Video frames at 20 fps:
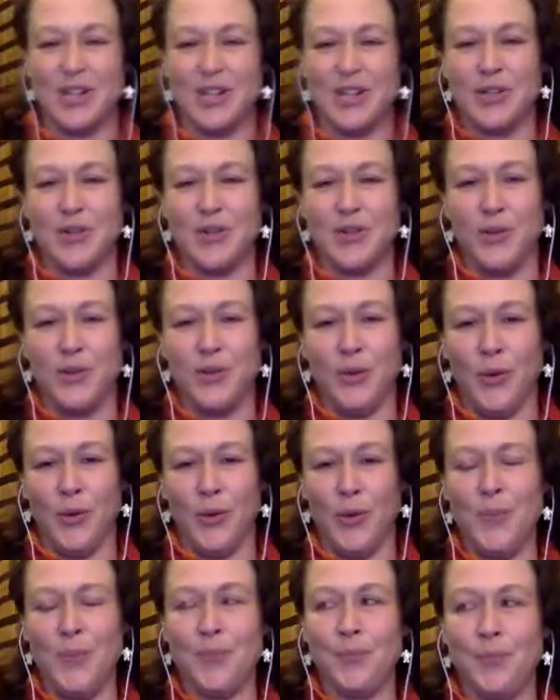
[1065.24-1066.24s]

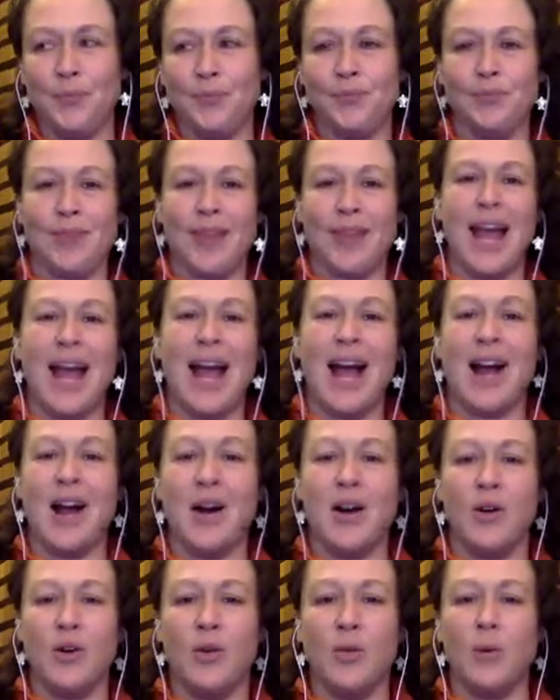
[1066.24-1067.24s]
to
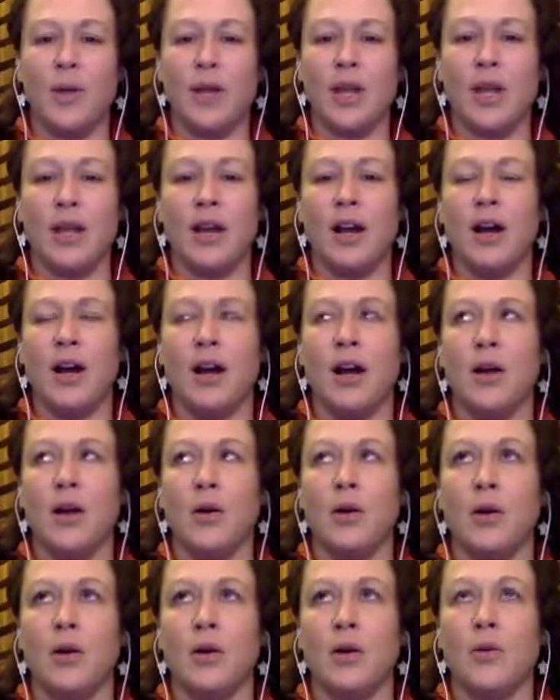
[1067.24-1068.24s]
how we
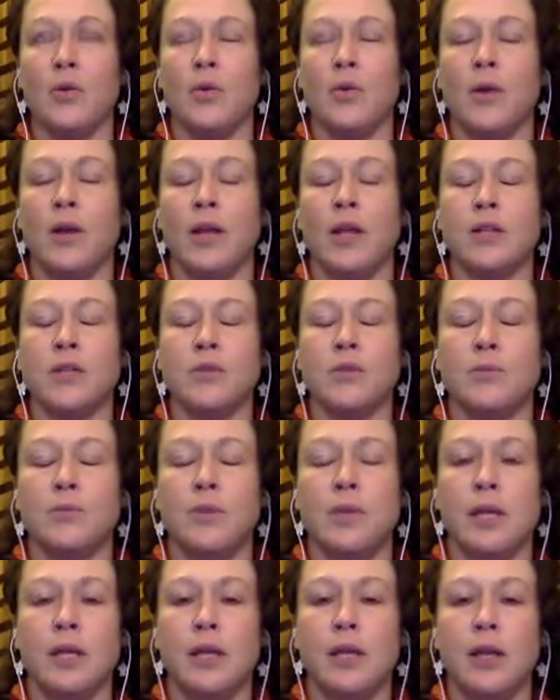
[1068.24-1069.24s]
are wanting to
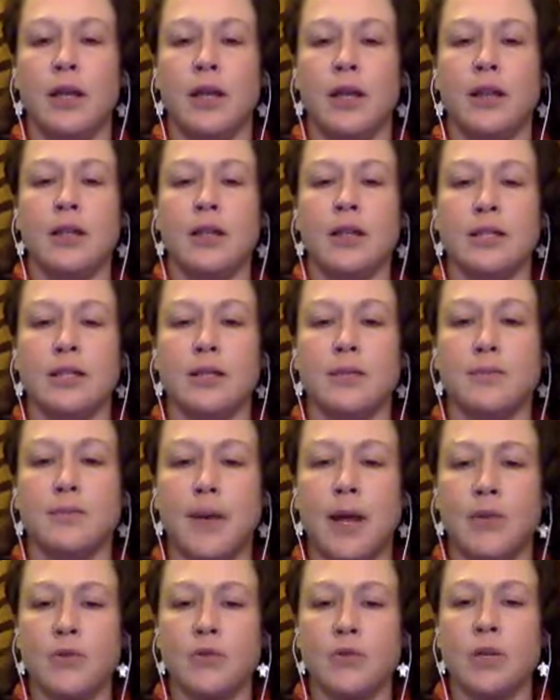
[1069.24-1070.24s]
be in this
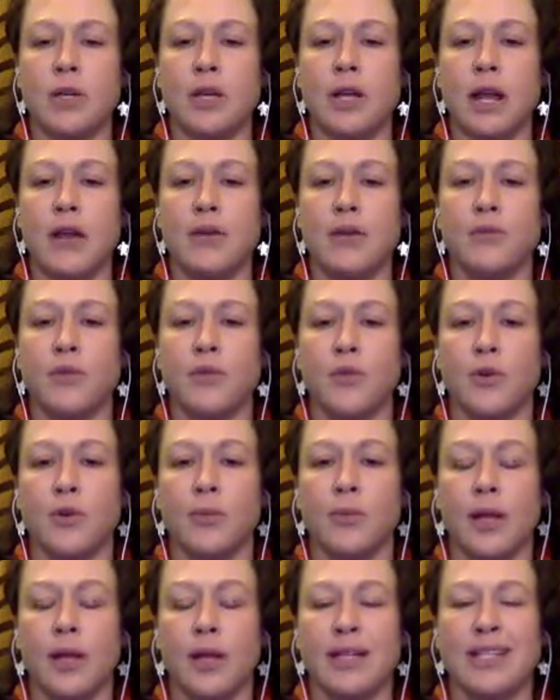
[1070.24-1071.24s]
boundary and
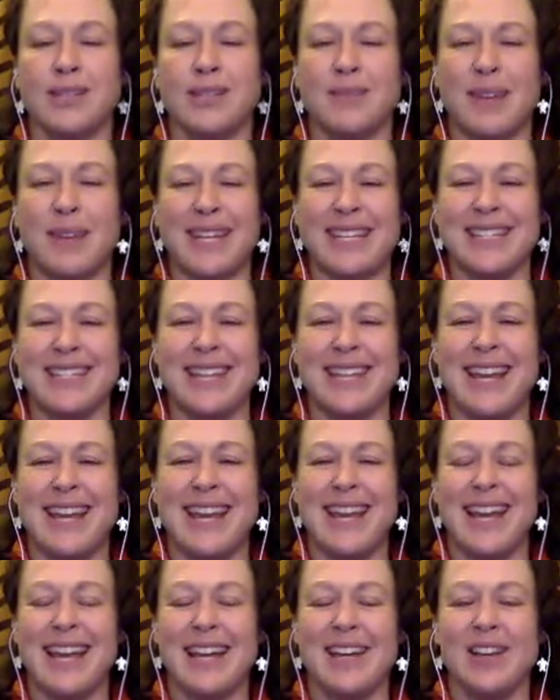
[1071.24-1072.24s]
vulnerability space,
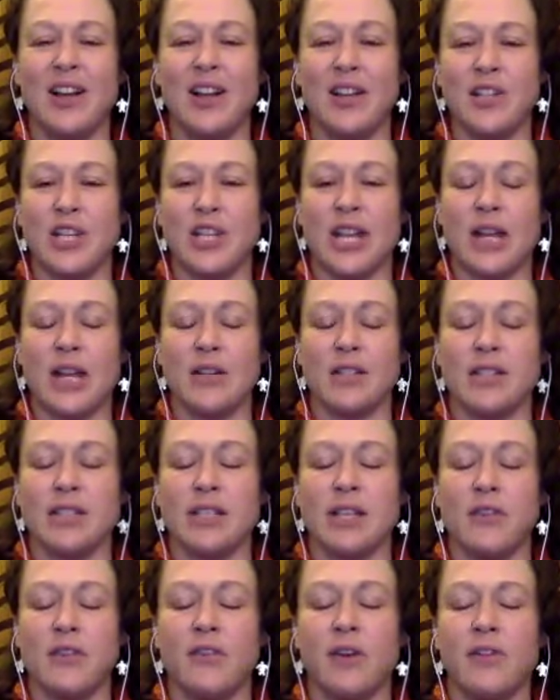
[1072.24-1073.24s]
acknowledging how
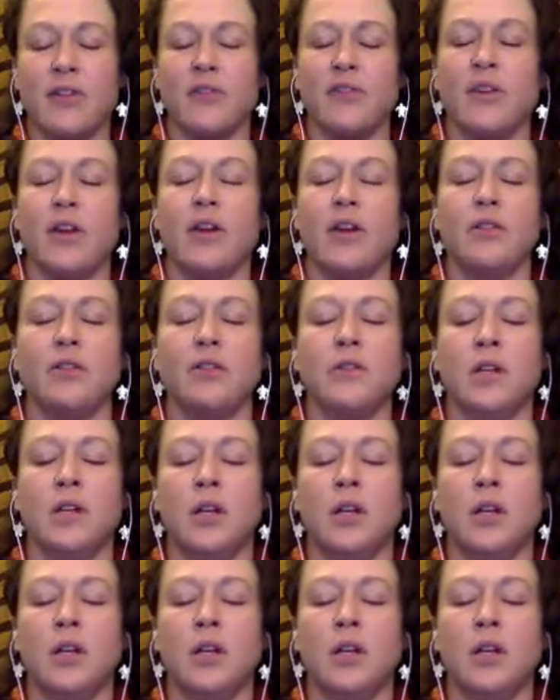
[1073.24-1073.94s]
safe I feel.